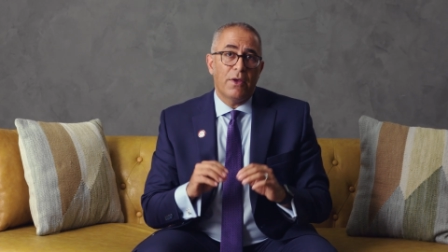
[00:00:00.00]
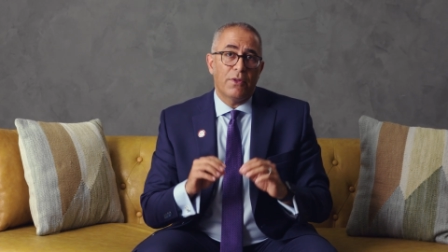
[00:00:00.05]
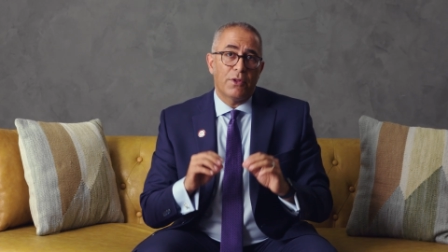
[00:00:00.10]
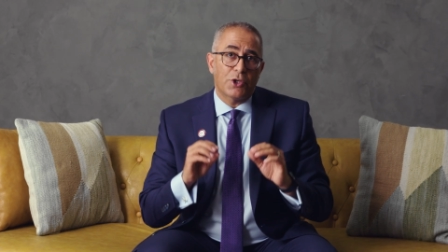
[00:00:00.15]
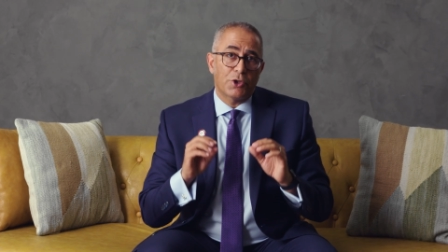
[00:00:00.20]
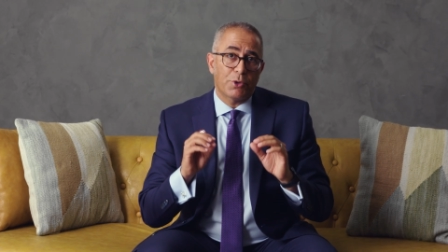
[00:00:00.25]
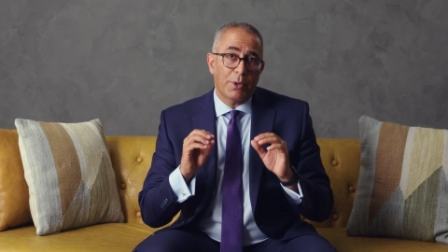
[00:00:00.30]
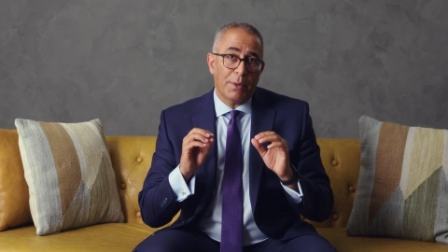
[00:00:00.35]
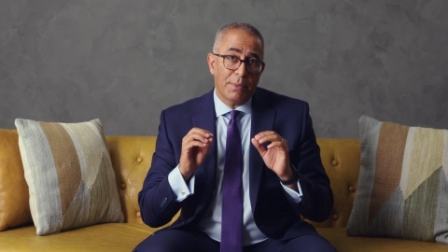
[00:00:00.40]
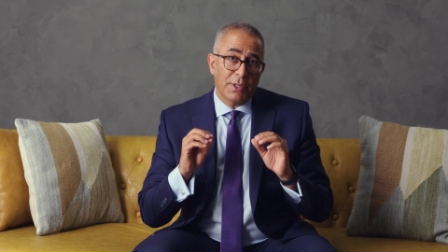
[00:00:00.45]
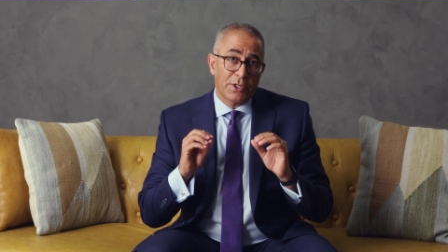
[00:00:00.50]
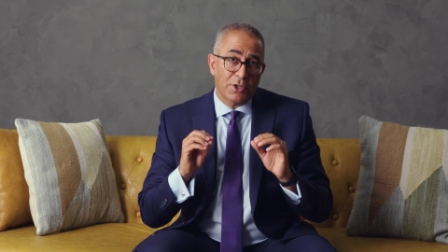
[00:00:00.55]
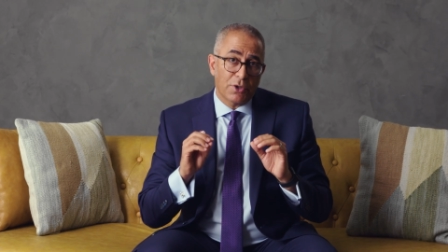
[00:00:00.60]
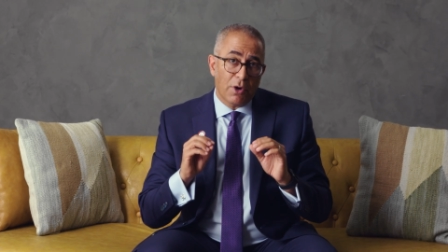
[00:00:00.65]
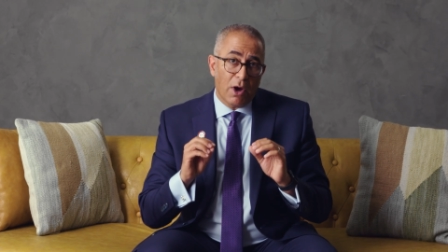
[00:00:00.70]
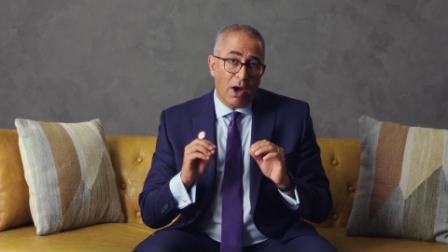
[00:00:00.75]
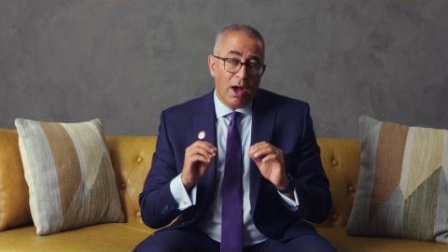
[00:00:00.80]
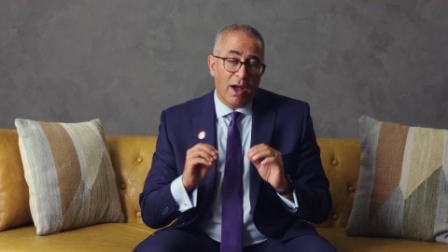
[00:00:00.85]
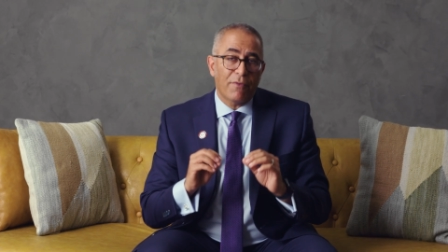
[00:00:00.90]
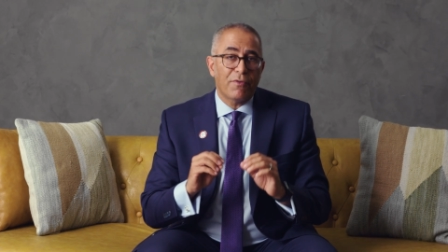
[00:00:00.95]
The treatments
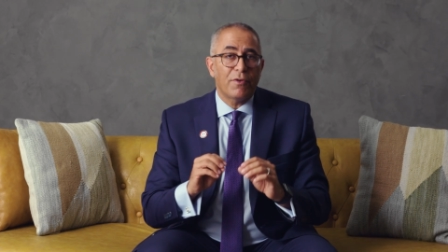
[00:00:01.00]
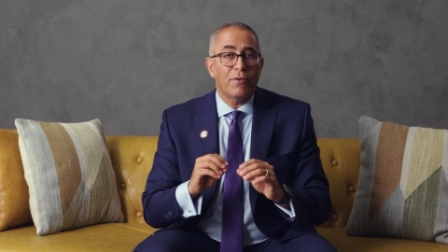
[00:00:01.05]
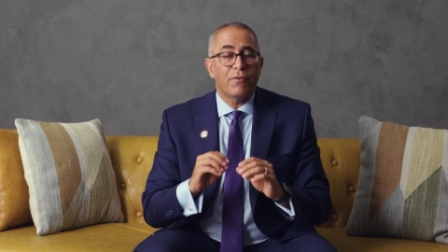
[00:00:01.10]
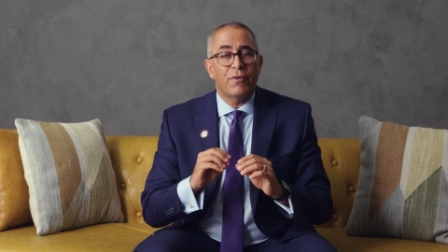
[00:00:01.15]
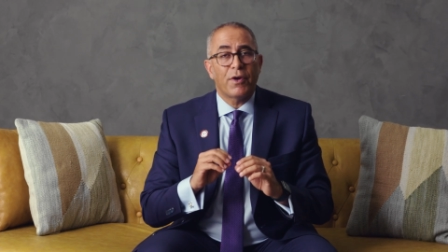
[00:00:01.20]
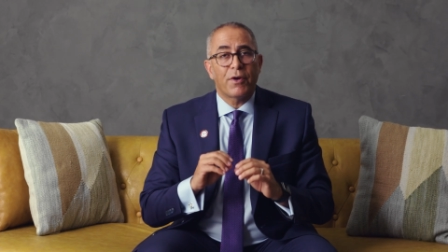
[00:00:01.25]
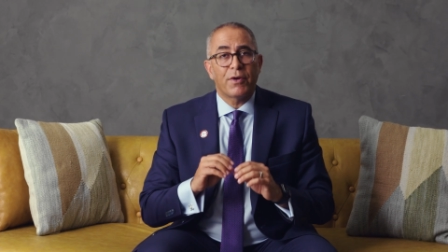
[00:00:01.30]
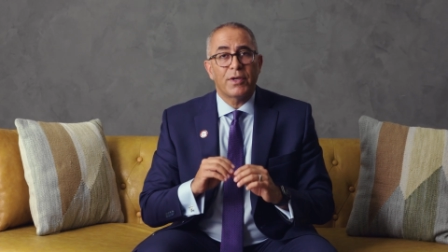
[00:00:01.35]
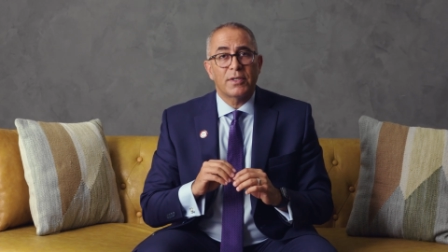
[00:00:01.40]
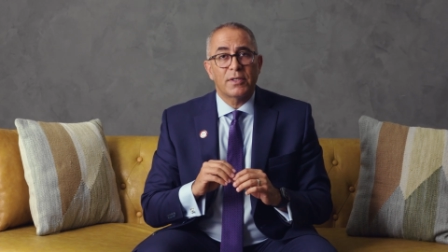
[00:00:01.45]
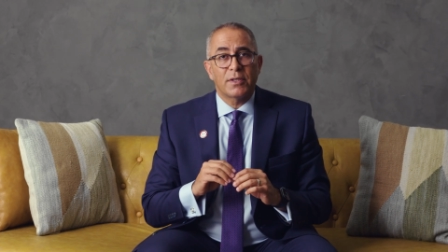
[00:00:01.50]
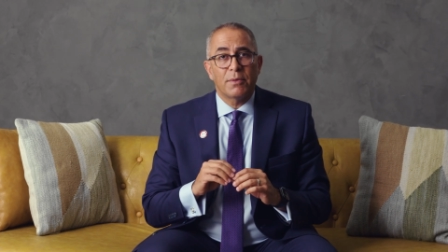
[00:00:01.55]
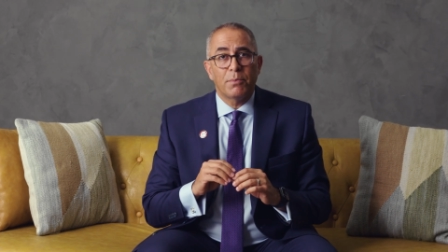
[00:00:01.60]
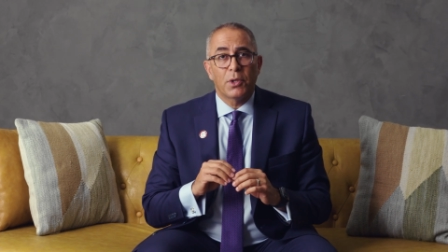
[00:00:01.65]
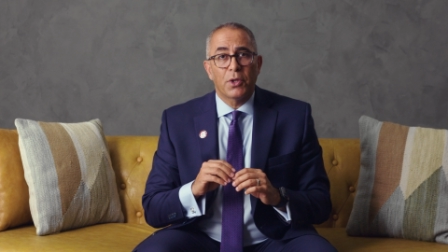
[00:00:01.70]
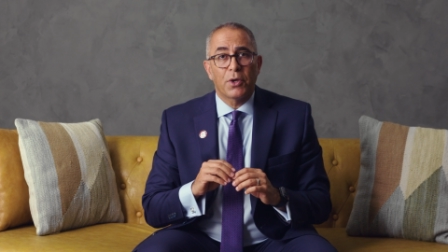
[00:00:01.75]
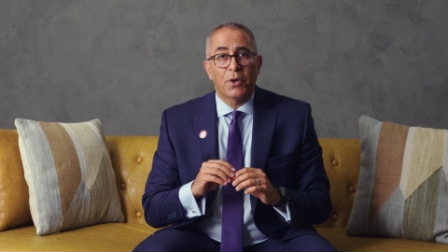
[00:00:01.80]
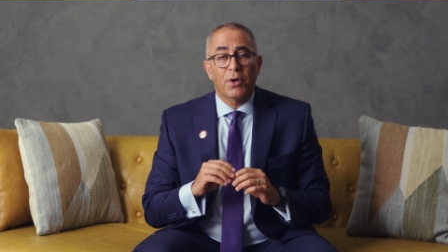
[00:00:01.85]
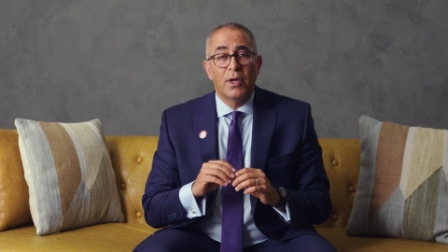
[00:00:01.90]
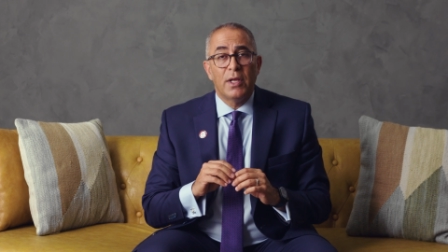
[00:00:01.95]
are often very
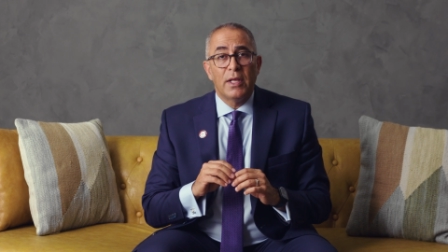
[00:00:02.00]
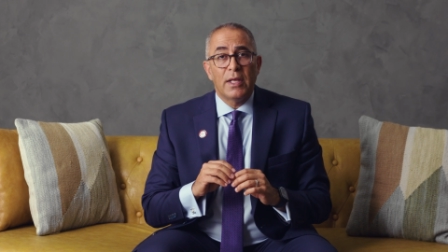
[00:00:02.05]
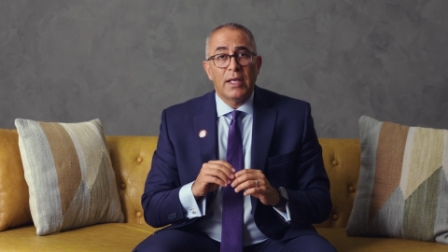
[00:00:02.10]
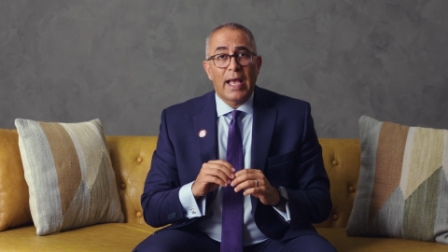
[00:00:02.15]
similar,